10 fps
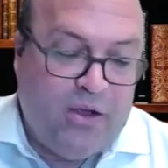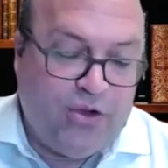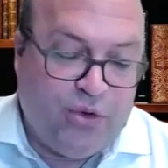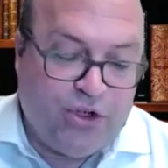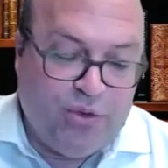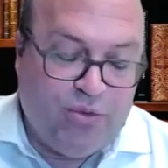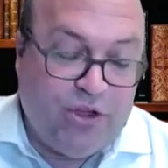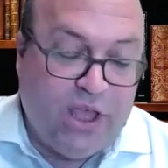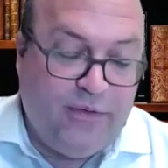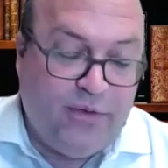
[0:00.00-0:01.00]
Source number
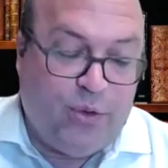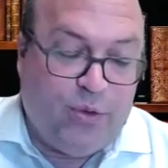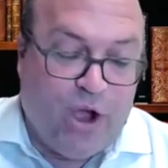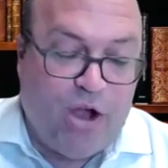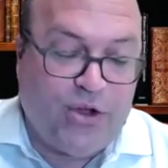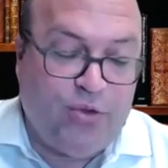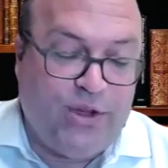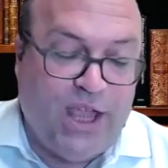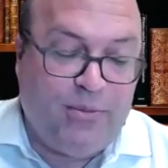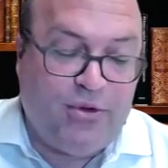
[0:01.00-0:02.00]
11, with regard to
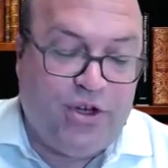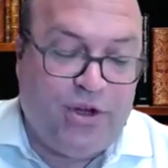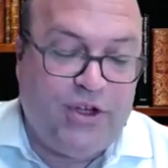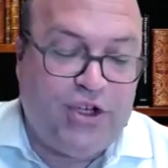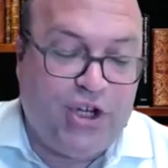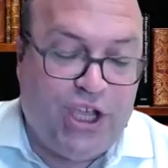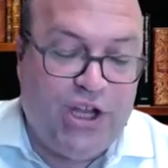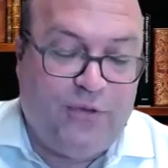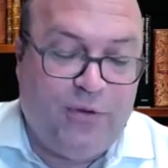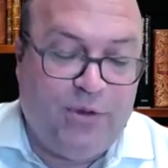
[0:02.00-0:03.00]
redemption of the
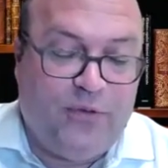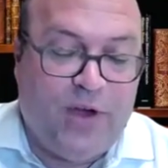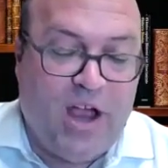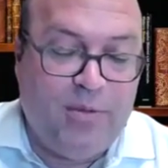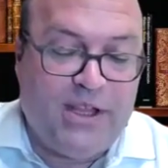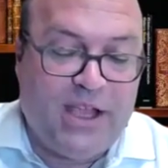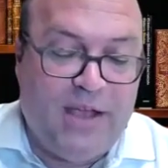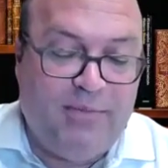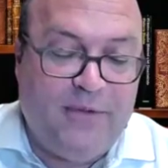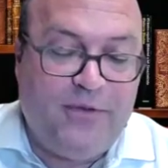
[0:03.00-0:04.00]
Shekhinah from defilement, I
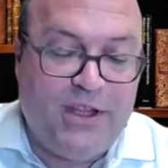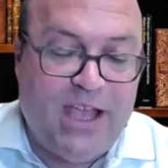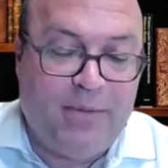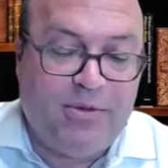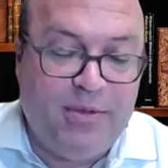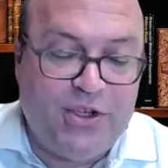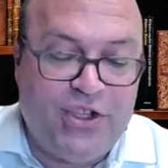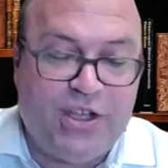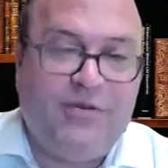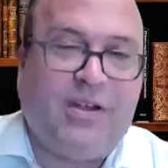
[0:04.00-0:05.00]
am definitely
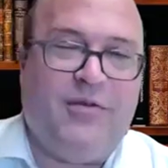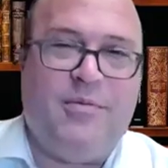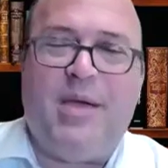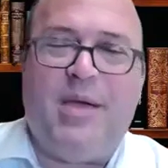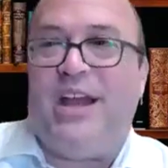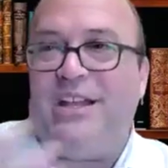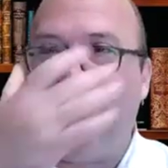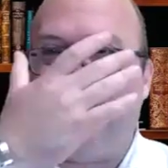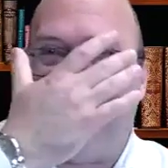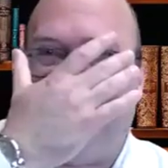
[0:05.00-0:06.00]
optimistic. Right? Remember,
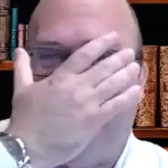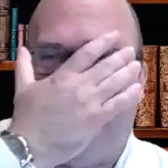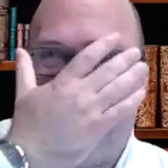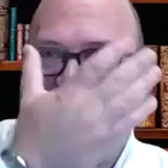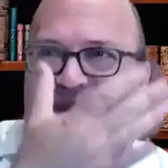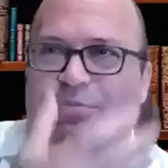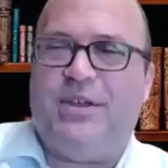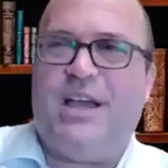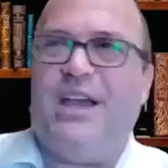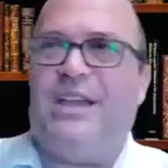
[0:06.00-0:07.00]
1948, and that's
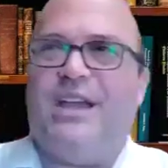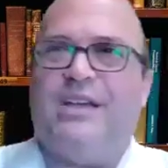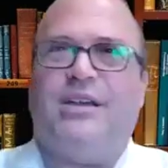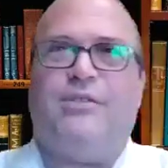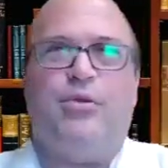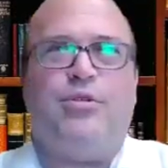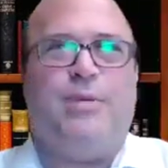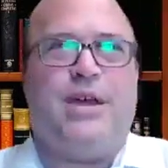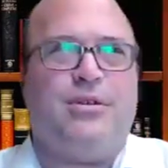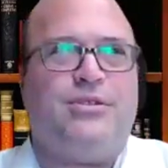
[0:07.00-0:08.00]
something I wrote
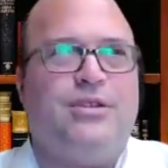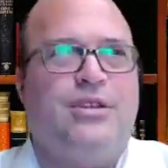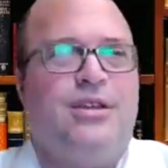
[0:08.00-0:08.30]
about